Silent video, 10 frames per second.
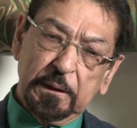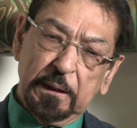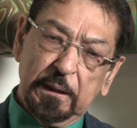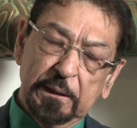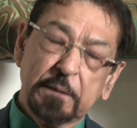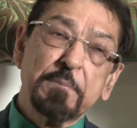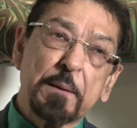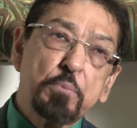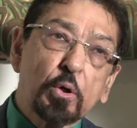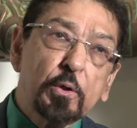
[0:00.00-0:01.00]
in my
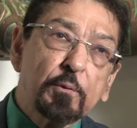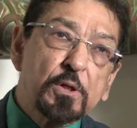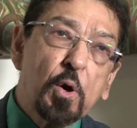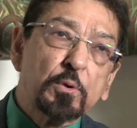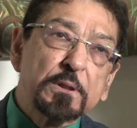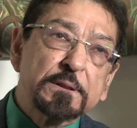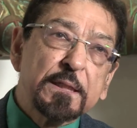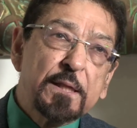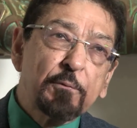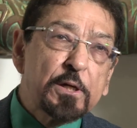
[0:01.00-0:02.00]
book you will notice
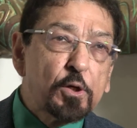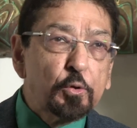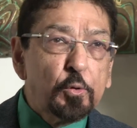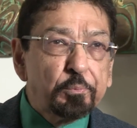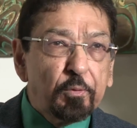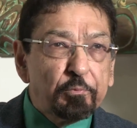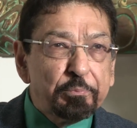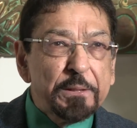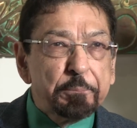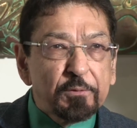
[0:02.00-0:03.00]
that there were a group of
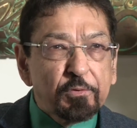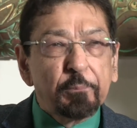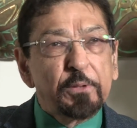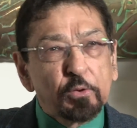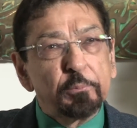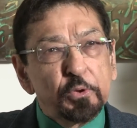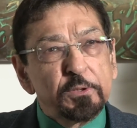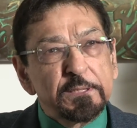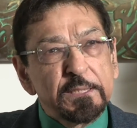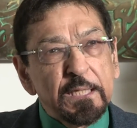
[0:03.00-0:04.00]
people from the
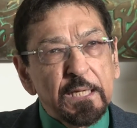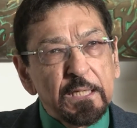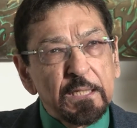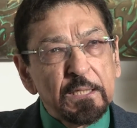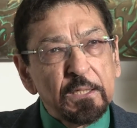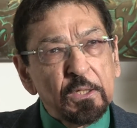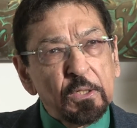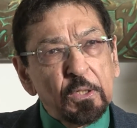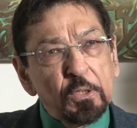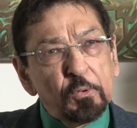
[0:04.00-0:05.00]
community
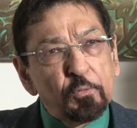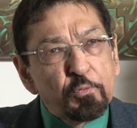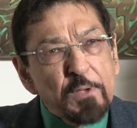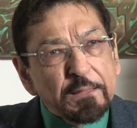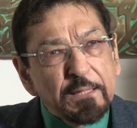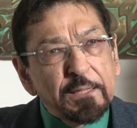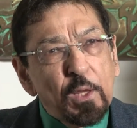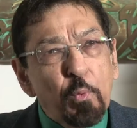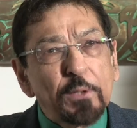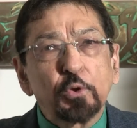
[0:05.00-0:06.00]
who felt that
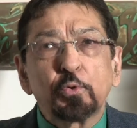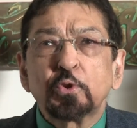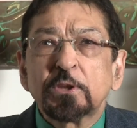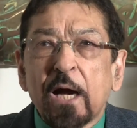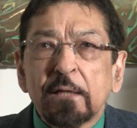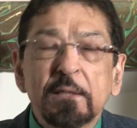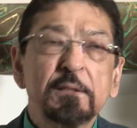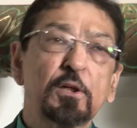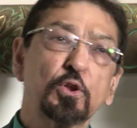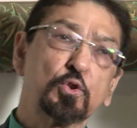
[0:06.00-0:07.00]
they wanted to start a
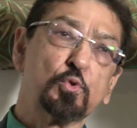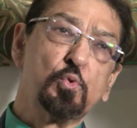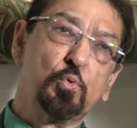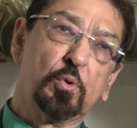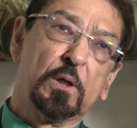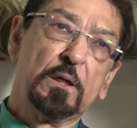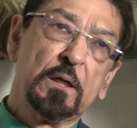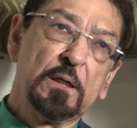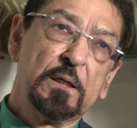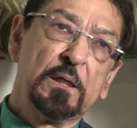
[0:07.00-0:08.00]
little school,
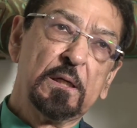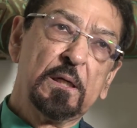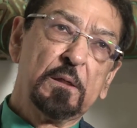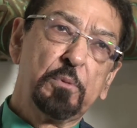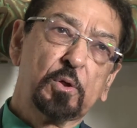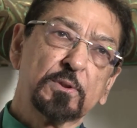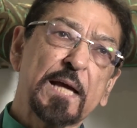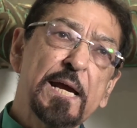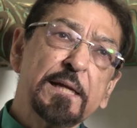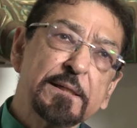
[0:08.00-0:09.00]
because
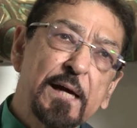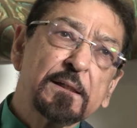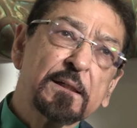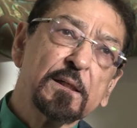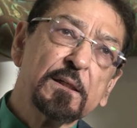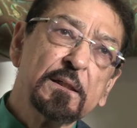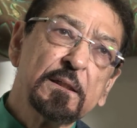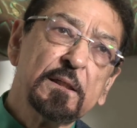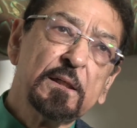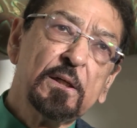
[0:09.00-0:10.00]
I had an uncle
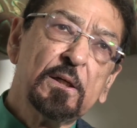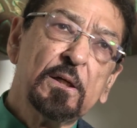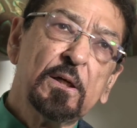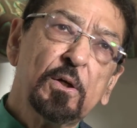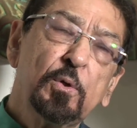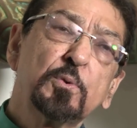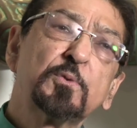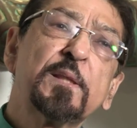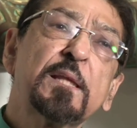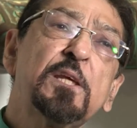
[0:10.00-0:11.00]
who was
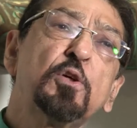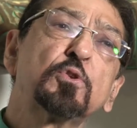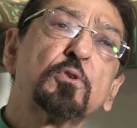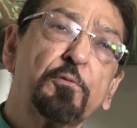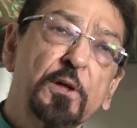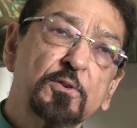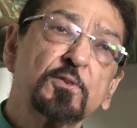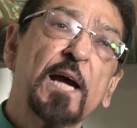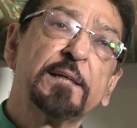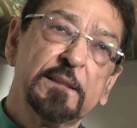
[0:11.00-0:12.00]
with the Theosophic
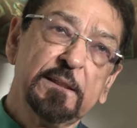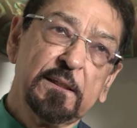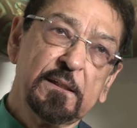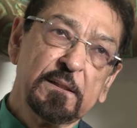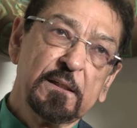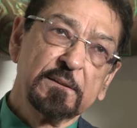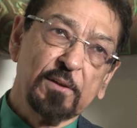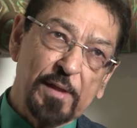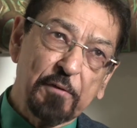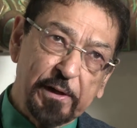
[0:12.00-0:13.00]
Society in
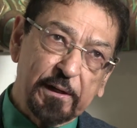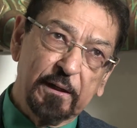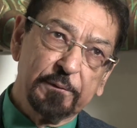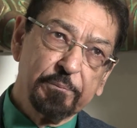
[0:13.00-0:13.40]
South Africa,